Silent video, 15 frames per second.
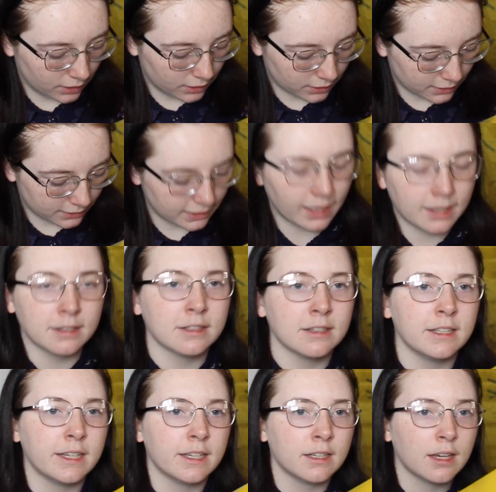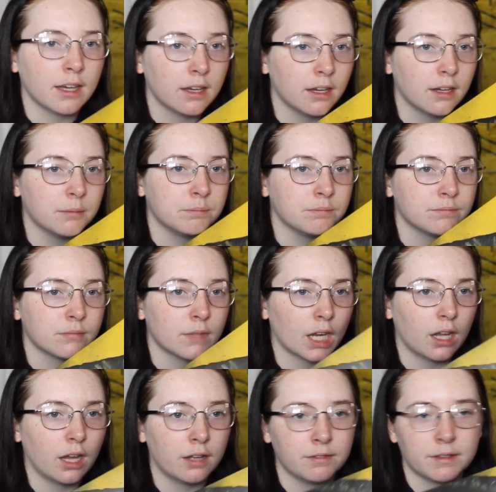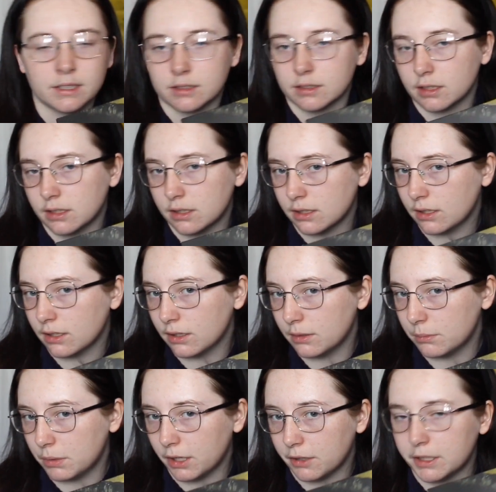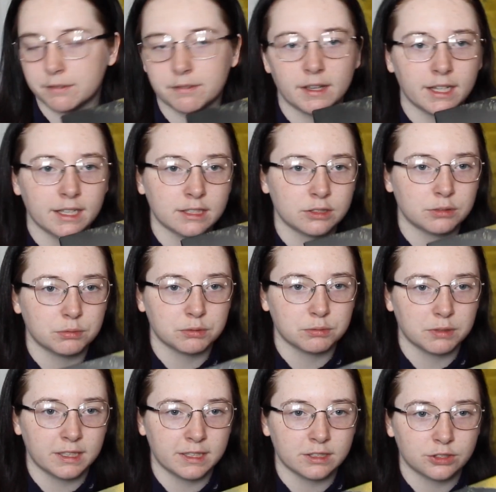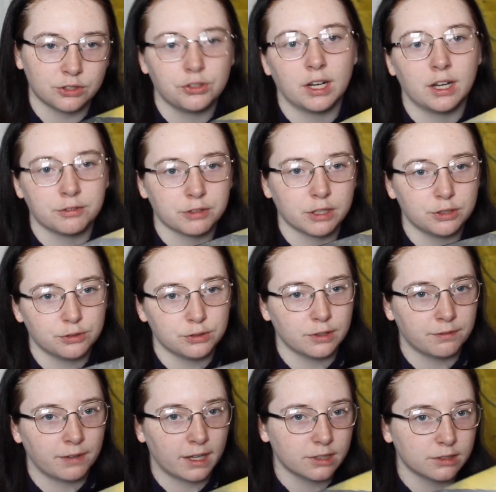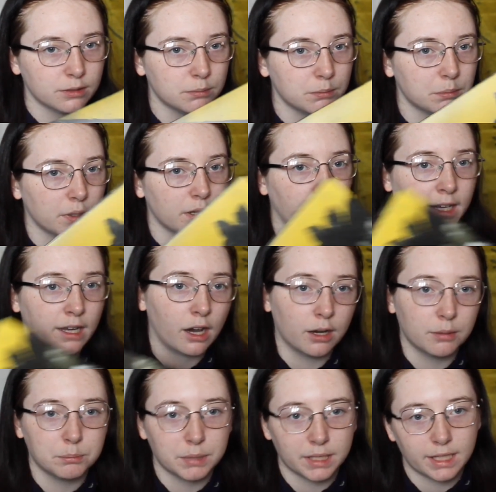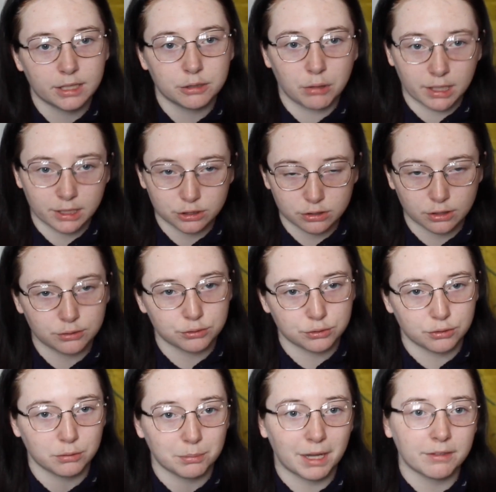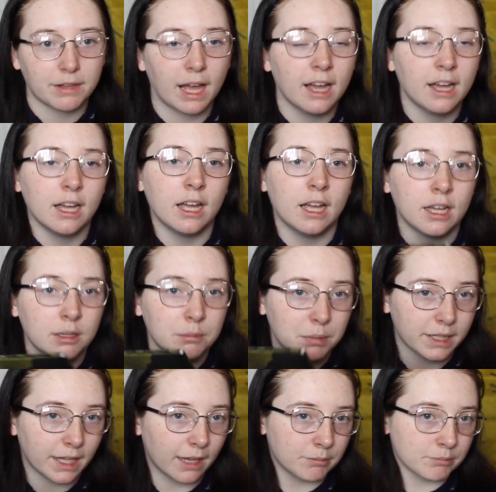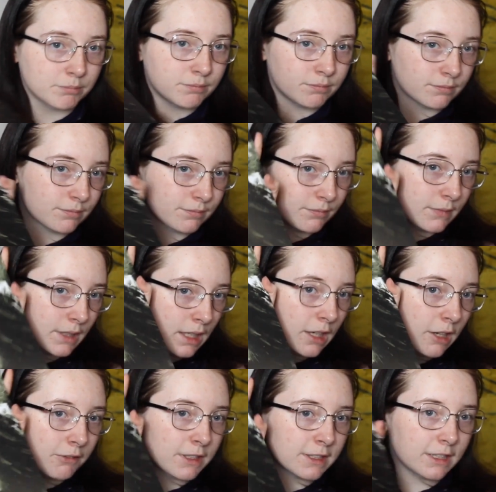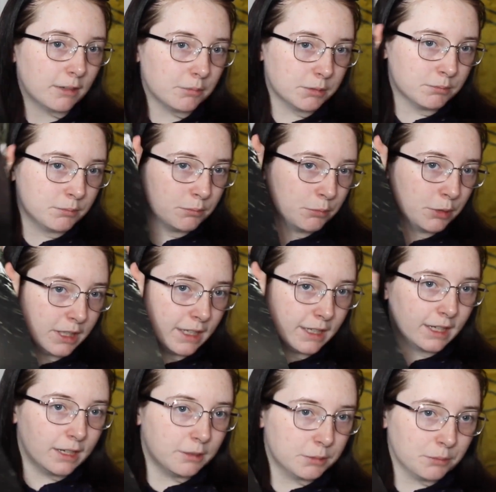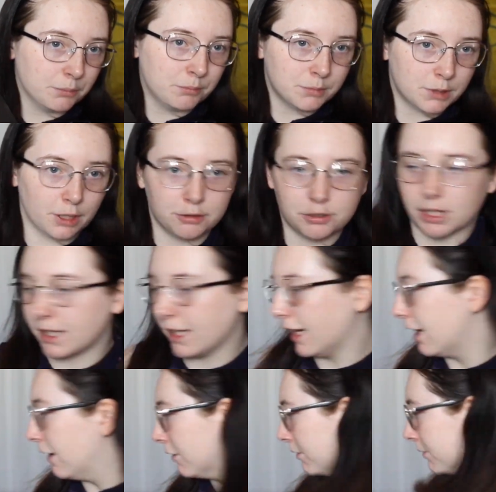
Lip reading: because technically I think Blurry Face was released soon after I joined the fandom, but I can't be quite so sure about that. But yeah, love this album, brilliant album. Go check it out.